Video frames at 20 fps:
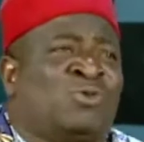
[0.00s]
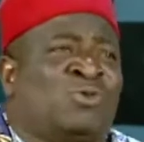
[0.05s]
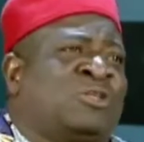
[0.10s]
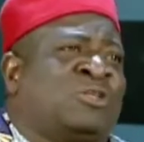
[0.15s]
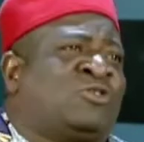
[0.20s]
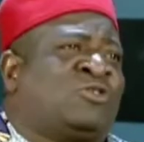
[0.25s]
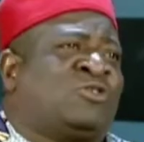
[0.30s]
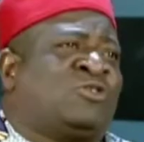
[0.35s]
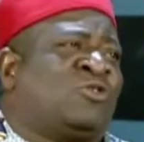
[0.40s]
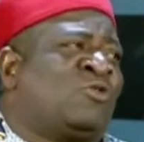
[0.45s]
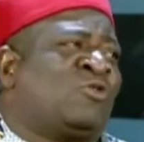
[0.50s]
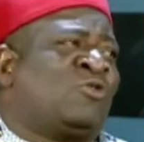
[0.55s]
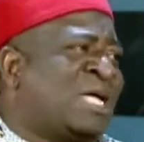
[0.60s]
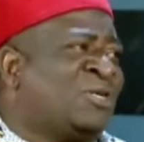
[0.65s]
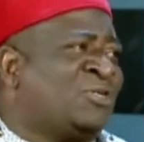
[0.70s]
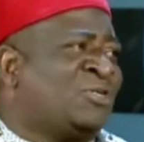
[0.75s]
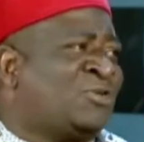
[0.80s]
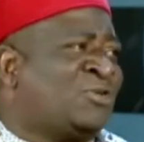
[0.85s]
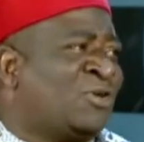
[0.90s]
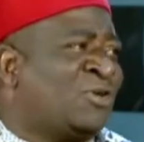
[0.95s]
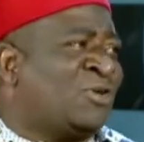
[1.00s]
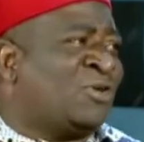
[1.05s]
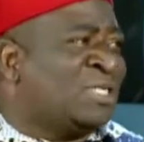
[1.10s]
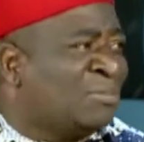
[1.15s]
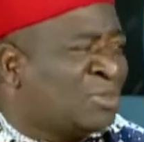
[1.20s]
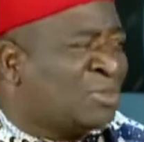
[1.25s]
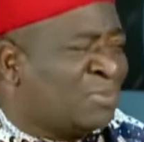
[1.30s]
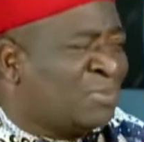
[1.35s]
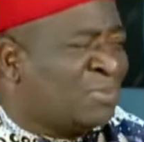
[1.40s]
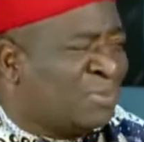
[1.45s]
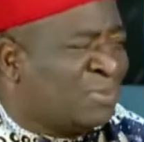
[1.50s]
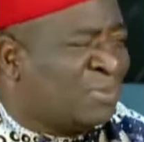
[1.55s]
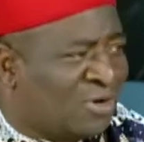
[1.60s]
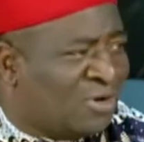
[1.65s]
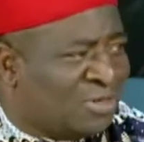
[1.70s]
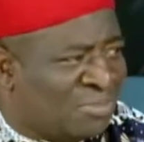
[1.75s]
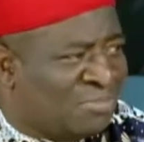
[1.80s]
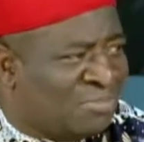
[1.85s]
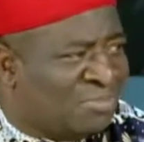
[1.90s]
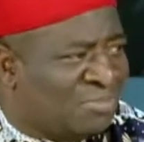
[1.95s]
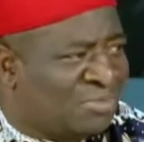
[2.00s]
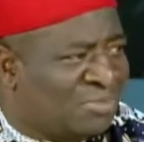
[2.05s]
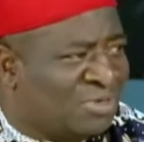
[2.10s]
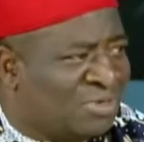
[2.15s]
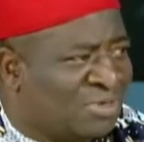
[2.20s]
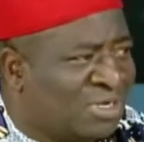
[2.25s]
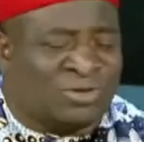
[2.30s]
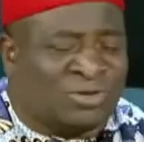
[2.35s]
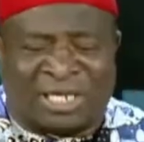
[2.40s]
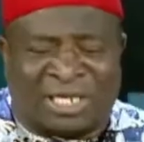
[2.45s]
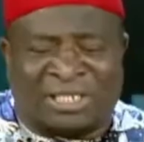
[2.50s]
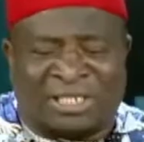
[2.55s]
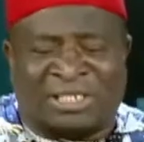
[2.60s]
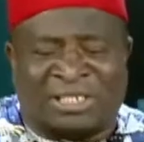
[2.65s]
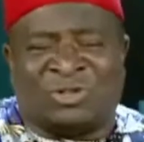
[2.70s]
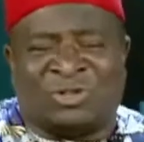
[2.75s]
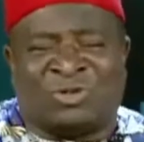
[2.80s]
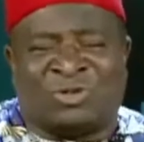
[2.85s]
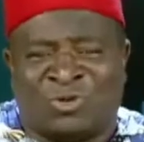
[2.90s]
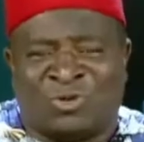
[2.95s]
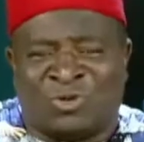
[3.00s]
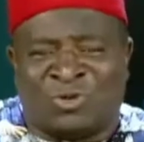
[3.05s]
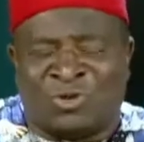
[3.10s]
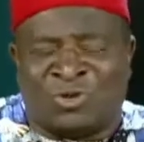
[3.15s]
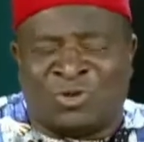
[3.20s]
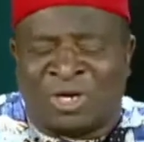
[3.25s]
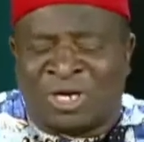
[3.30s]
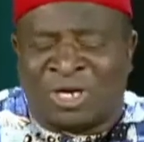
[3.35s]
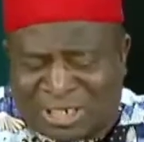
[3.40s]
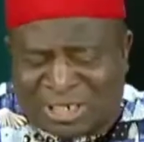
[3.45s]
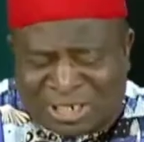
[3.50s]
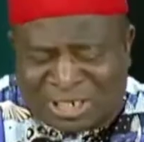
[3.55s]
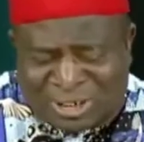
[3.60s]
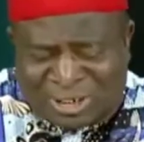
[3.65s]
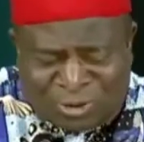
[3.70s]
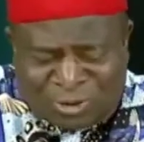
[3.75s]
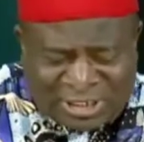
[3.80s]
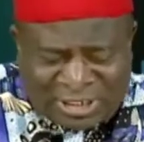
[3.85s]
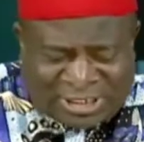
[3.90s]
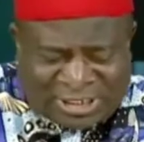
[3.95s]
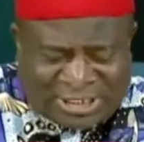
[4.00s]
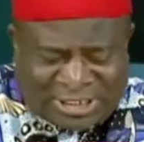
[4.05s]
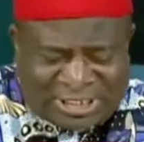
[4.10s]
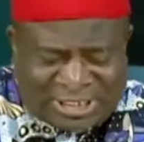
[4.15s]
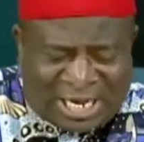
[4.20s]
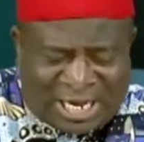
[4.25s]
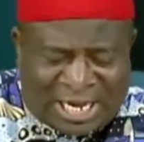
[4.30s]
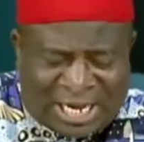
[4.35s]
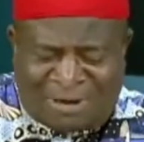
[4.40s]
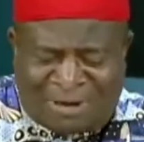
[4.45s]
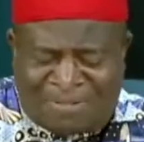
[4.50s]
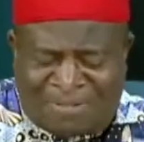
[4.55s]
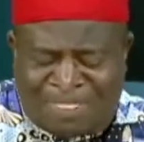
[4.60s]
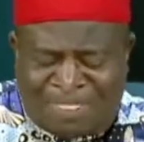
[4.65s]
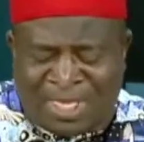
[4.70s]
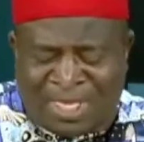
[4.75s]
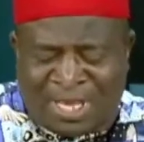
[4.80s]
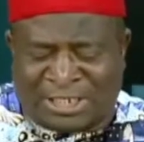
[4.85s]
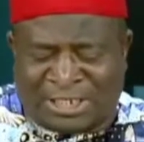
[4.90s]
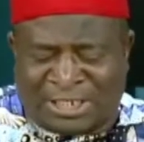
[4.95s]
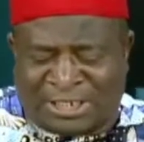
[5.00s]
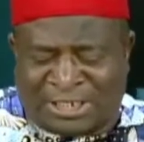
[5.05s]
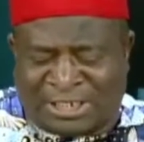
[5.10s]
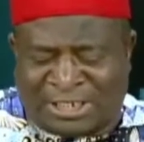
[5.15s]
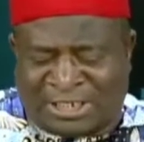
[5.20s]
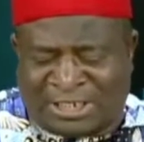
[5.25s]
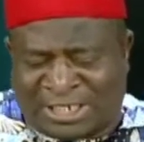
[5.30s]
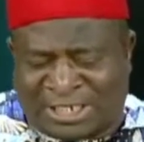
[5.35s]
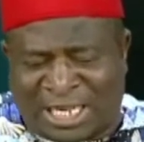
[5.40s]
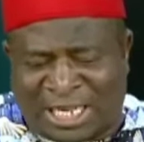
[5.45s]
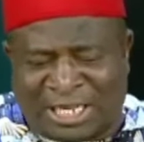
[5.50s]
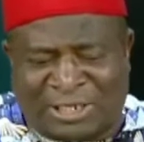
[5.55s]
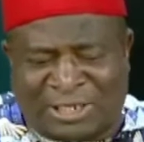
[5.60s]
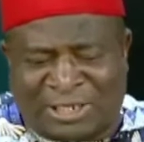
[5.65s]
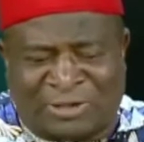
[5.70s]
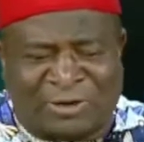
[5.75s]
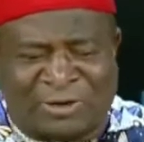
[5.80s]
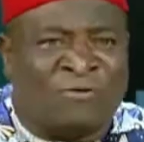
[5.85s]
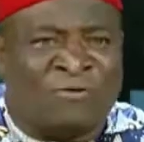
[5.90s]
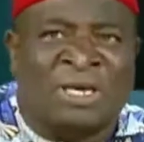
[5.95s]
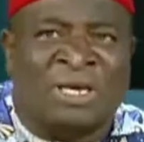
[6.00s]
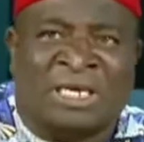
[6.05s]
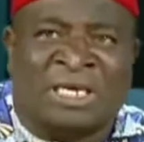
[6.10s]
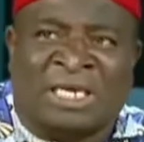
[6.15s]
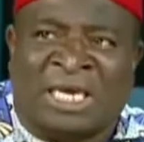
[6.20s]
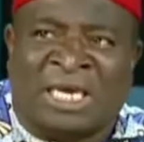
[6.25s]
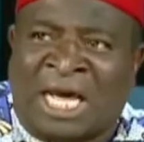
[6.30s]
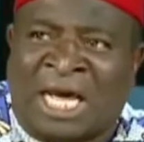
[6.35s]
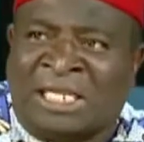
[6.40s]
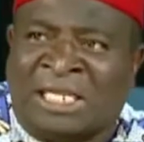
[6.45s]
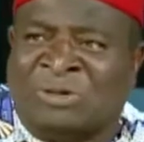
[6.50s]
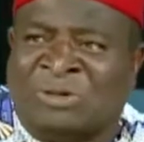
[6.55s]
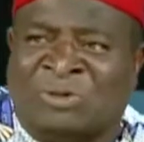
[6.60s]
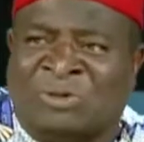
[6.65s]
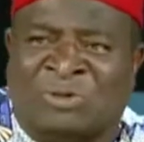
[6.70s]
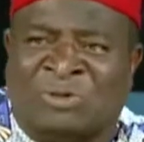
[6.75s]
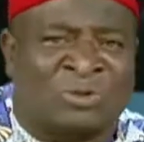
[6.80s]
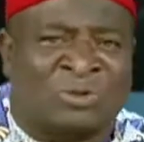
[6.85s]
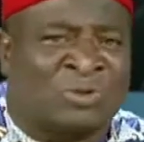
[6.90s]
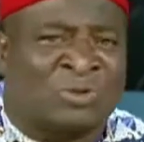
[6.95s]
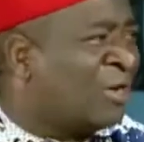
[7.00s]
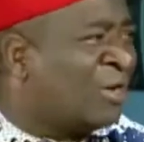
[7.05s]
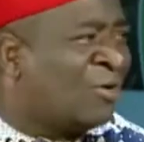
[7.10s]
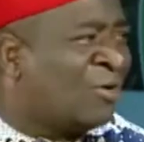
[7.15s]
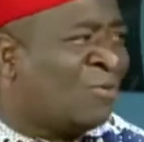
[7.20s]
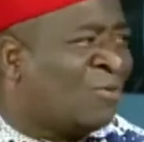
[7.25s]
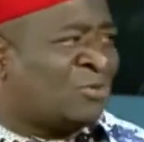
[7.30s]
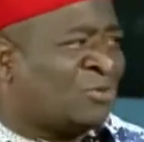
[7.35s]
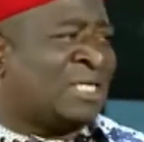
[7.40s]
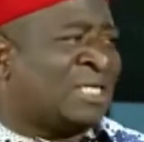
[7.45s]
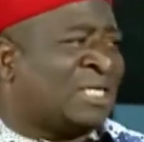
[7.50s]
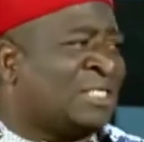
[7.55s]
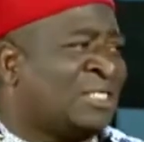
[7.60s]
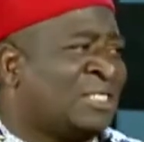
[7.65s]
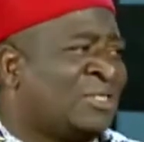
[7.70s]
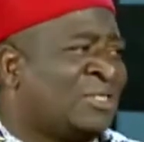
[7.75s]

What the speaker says: want to start mentioning names because I don't want to get into this challenge of weak Atiku. I don't want to get into.